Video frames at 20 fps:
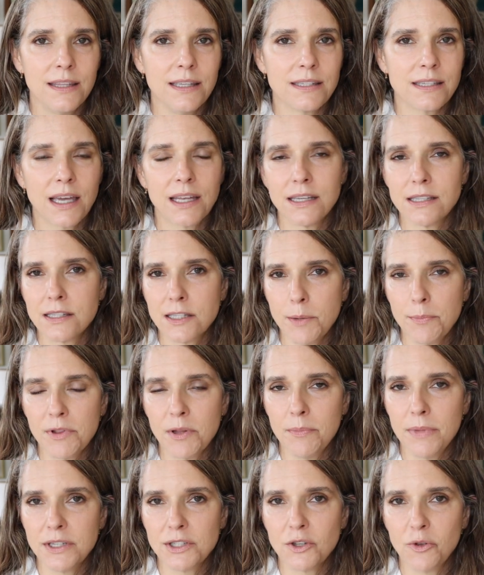these kind of
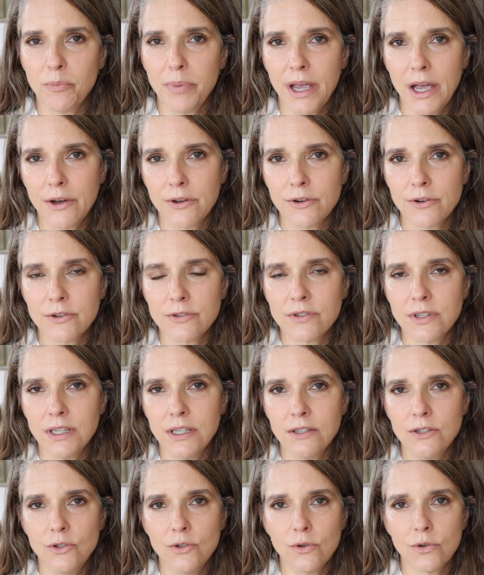supplemental powders
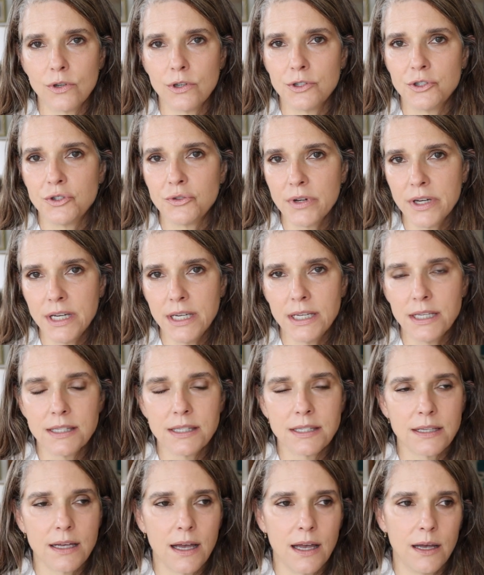in your
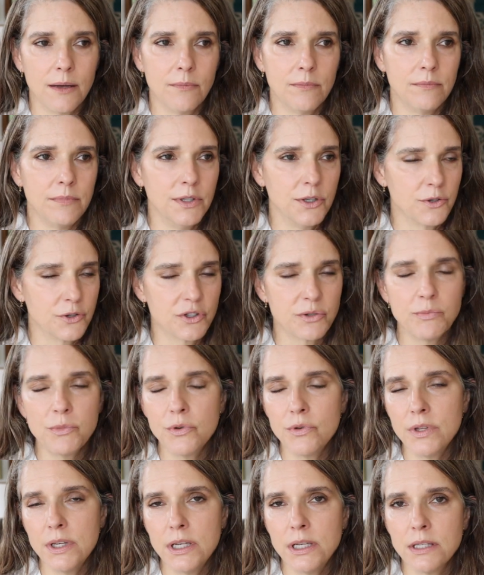drinks, in your
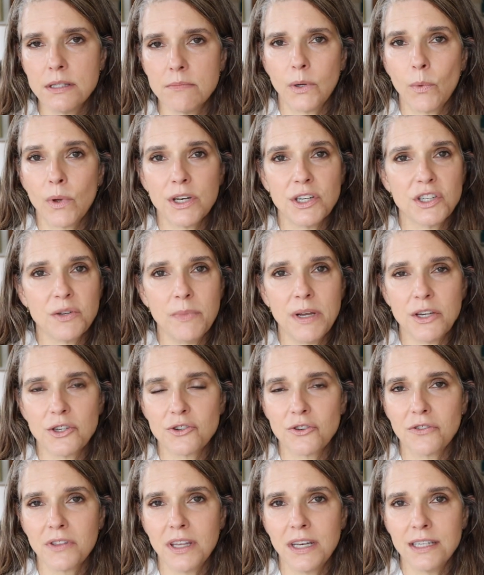smoothies. I wanted to make
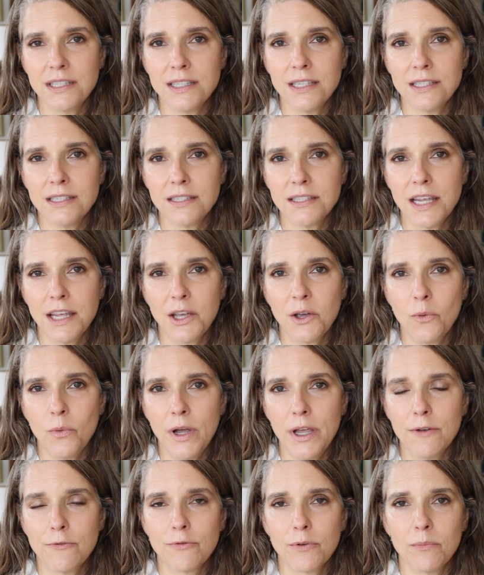sure that it didn't take
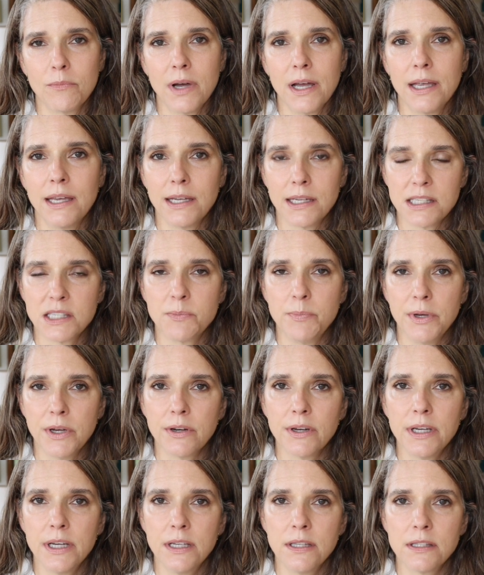away from my
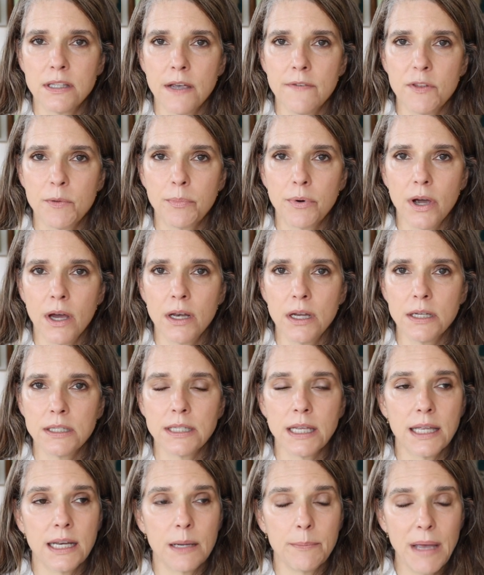experience of the product.
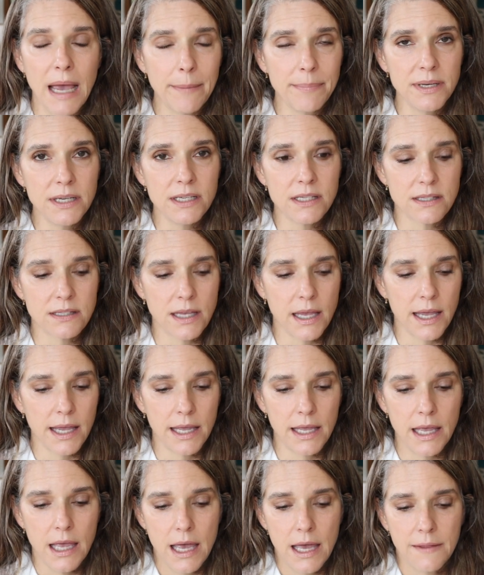And I'm happy to
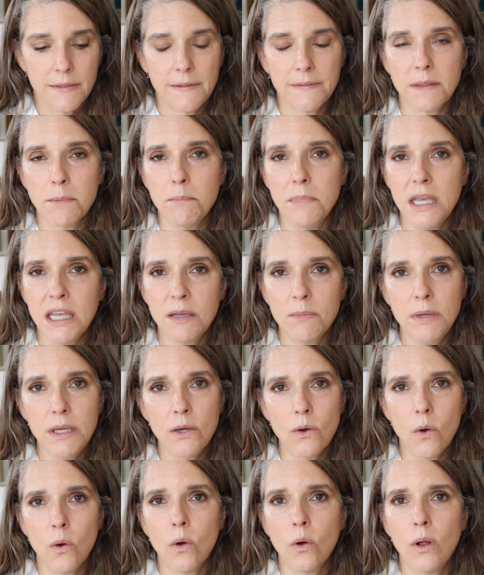say that the Make Me
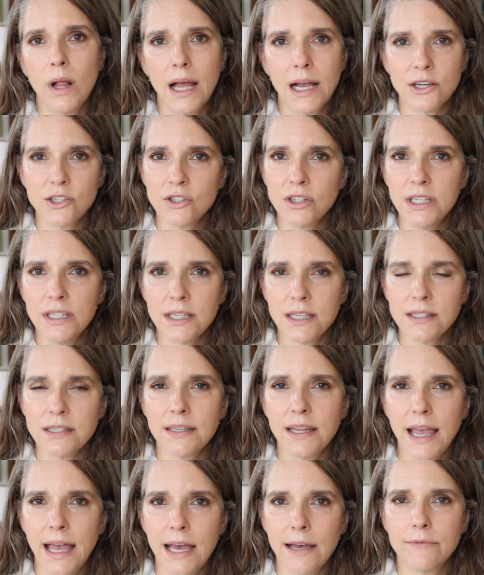Whole actually
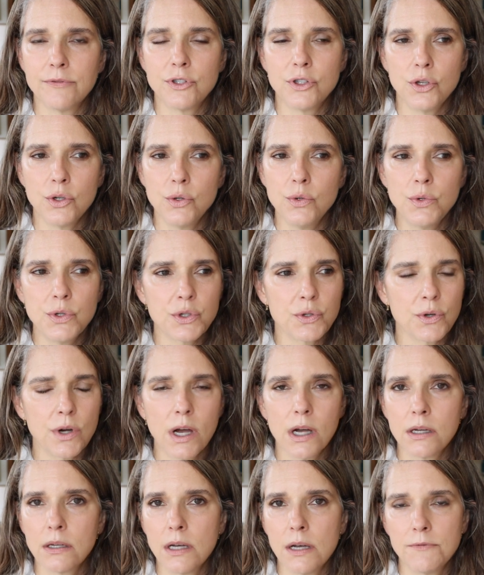doesn't have too
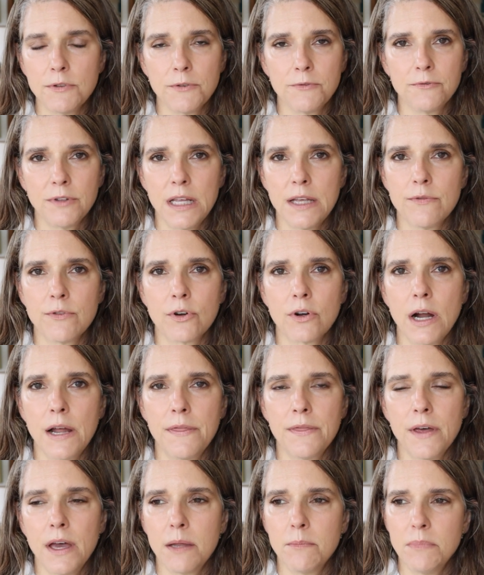strong of a flavor. I
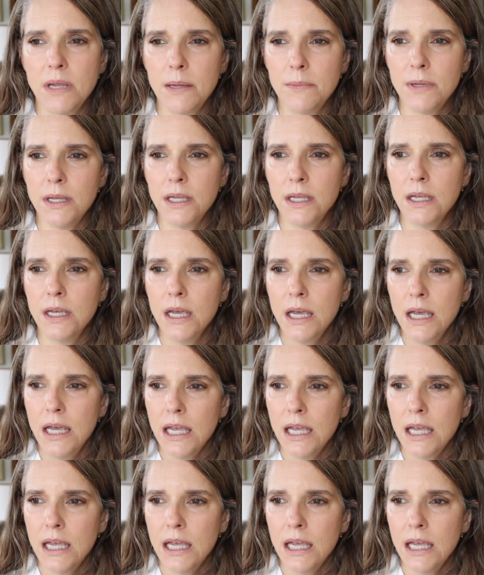thought maybe